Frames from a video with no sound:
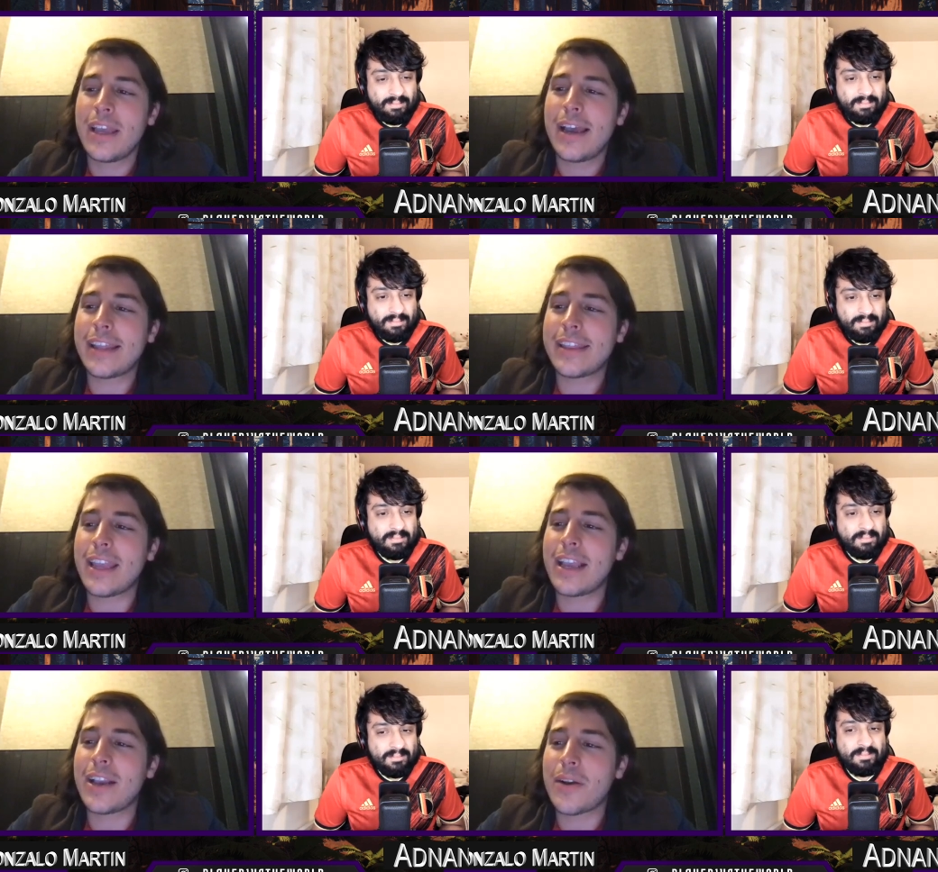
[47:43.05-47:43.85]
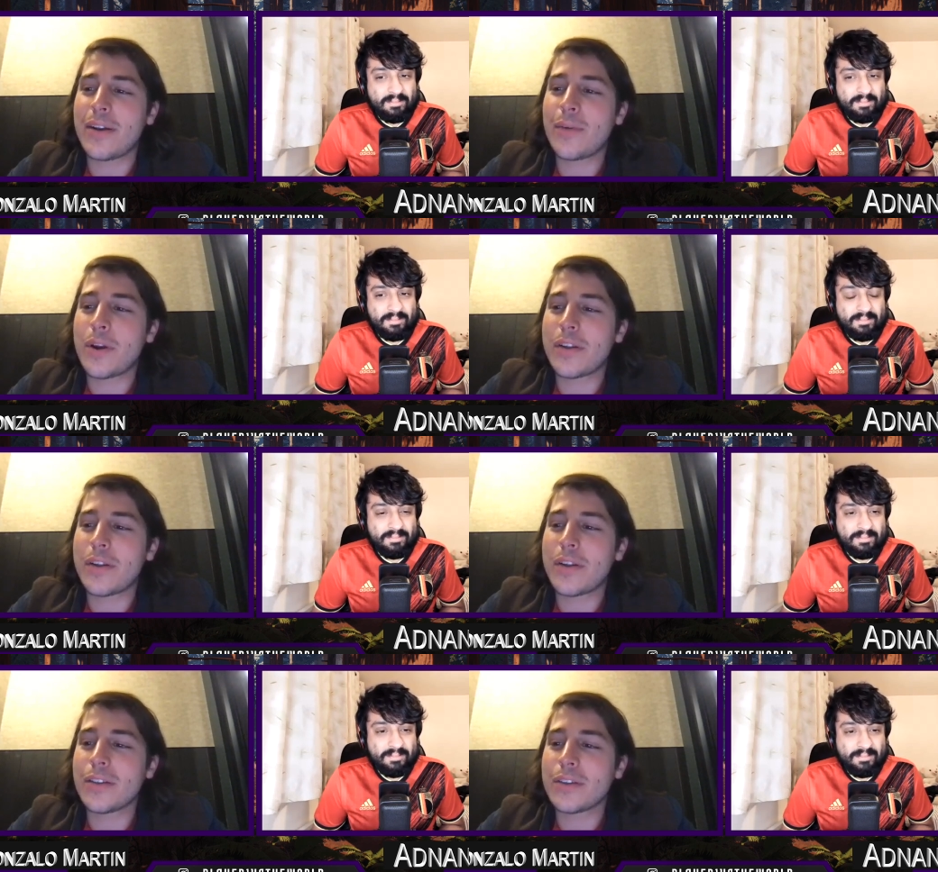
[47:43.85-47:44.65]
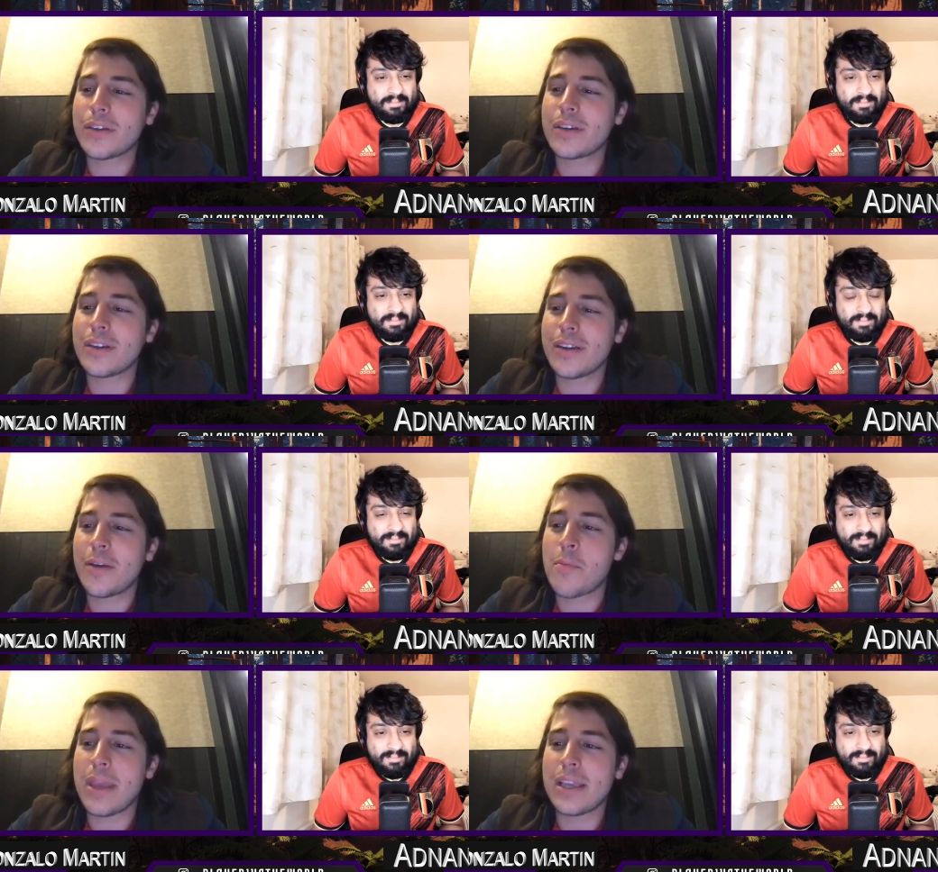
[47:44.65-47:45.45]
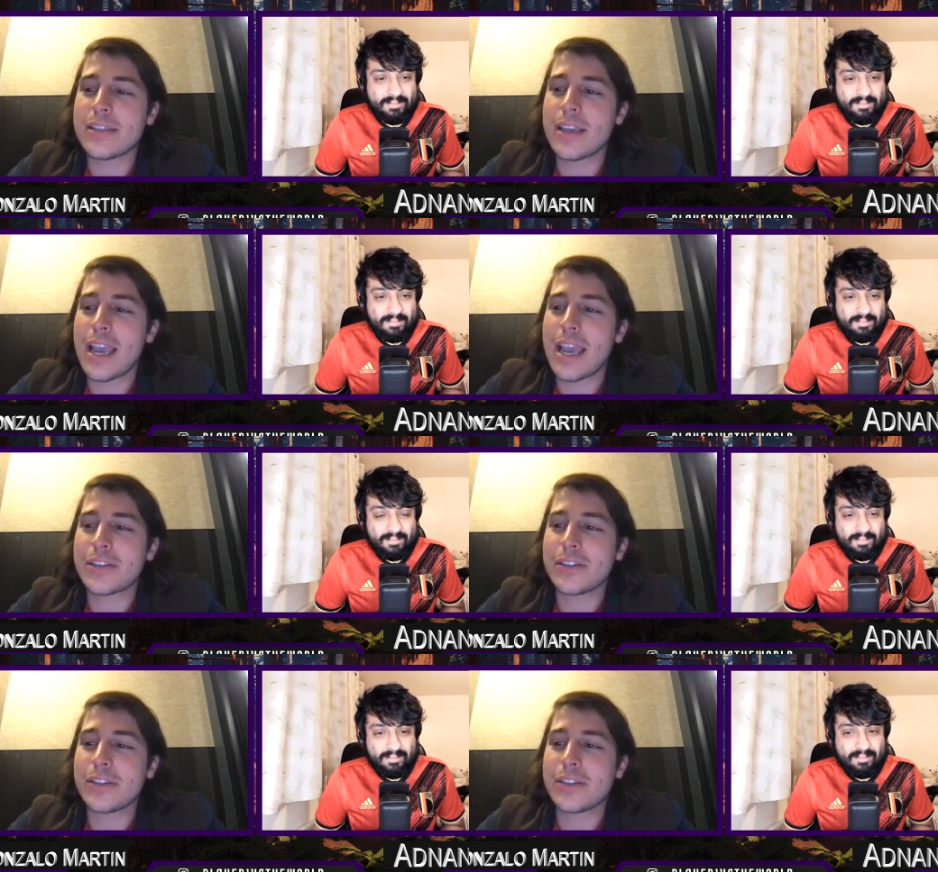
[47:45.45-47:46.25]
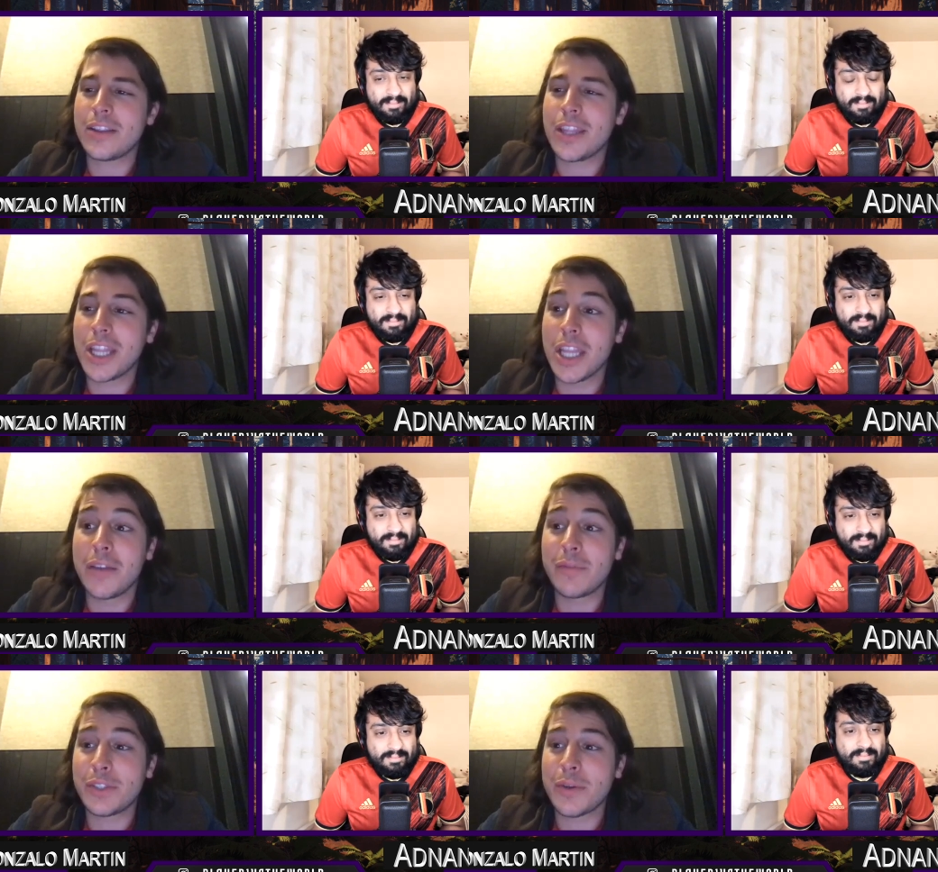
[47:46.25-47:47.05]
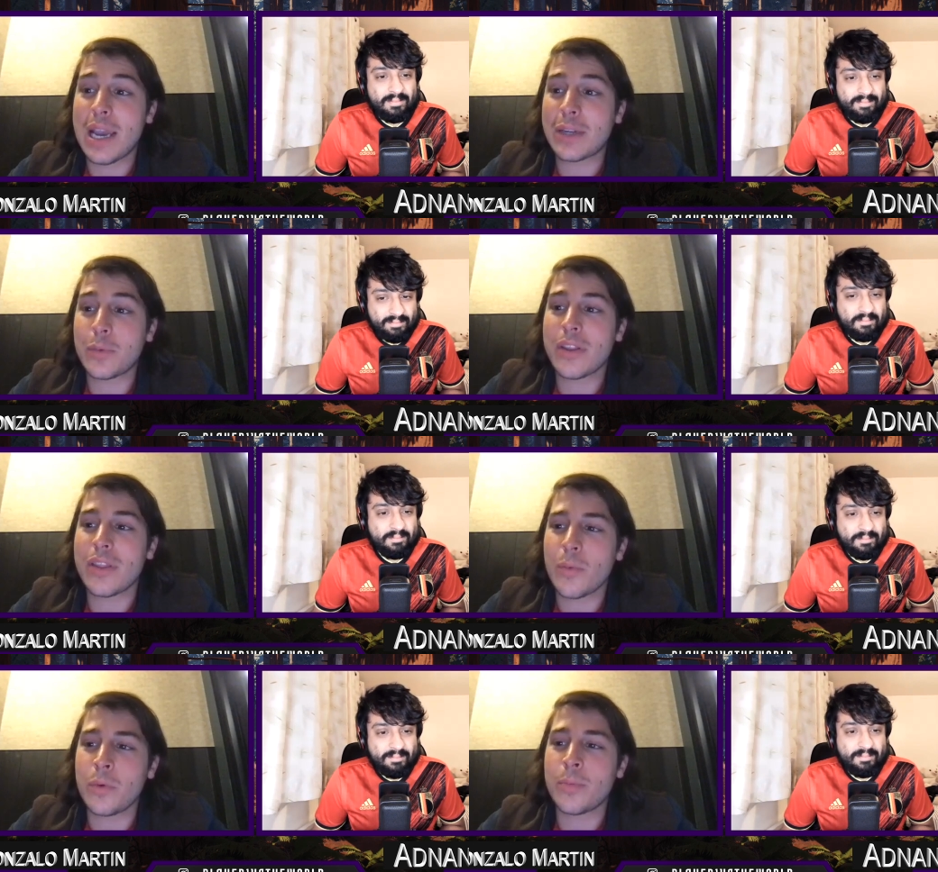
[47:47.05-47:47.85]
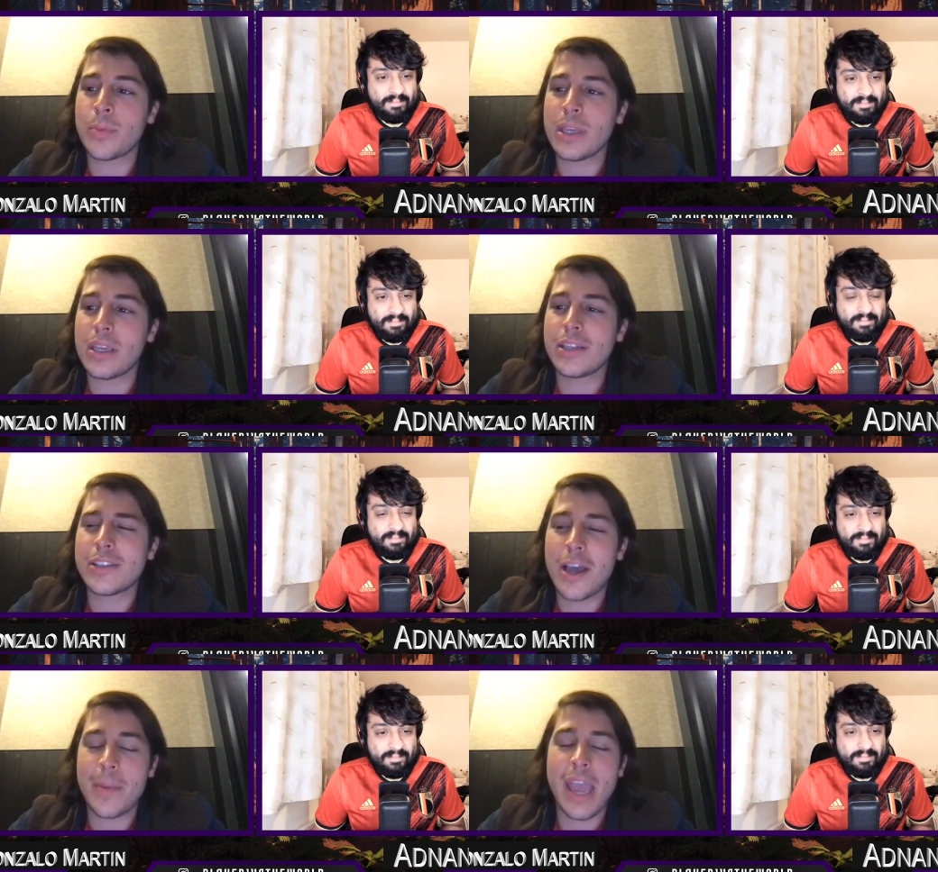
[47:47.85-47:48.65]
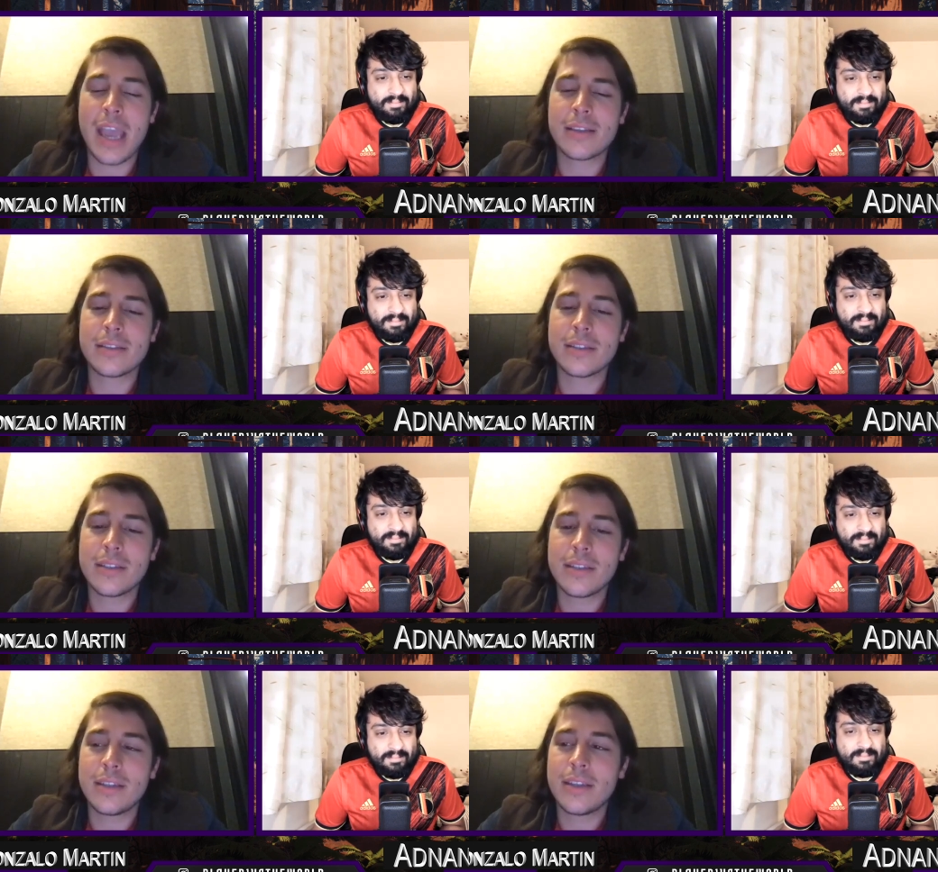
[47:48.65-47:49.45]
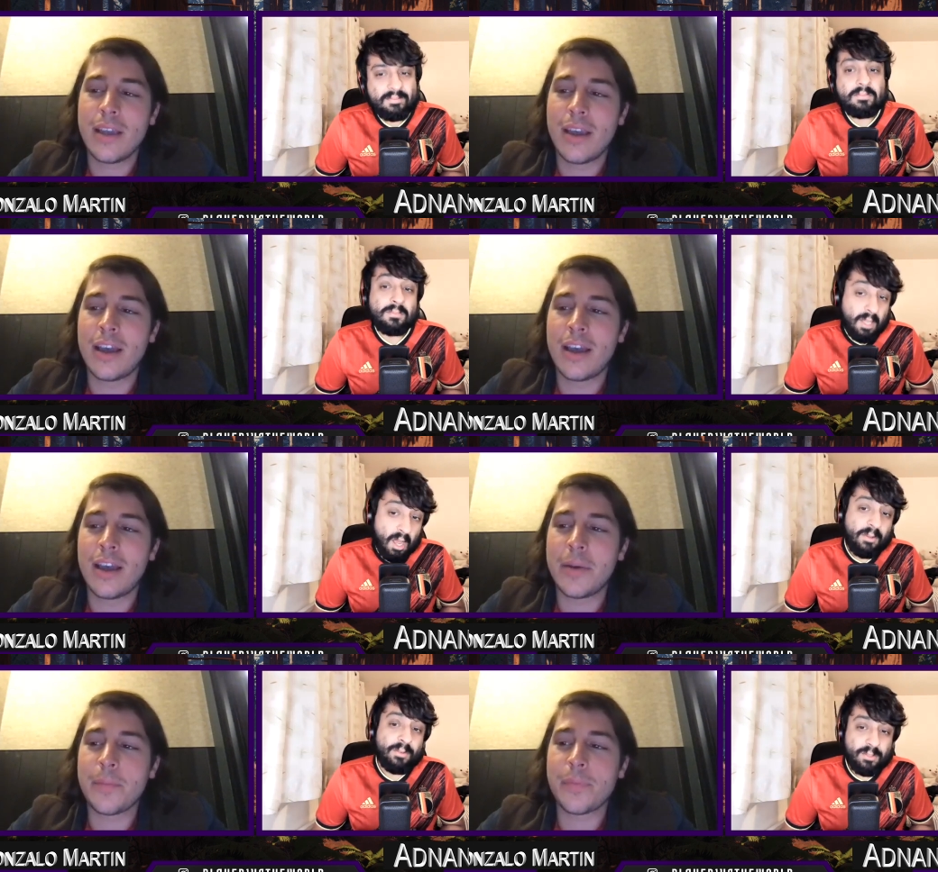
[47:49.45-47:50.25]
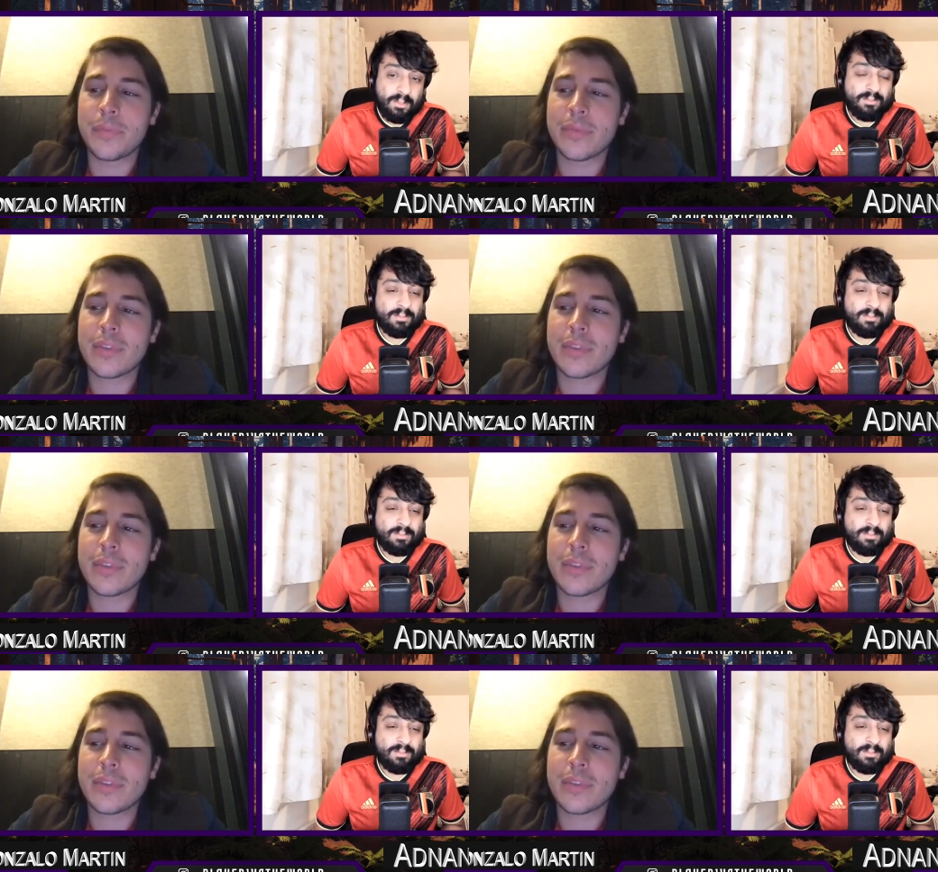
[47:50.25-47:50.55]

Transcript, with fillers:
Speaker 1: I think one of the other amazing actors that I'd love to act with would be Tom Hanks. Um, oh.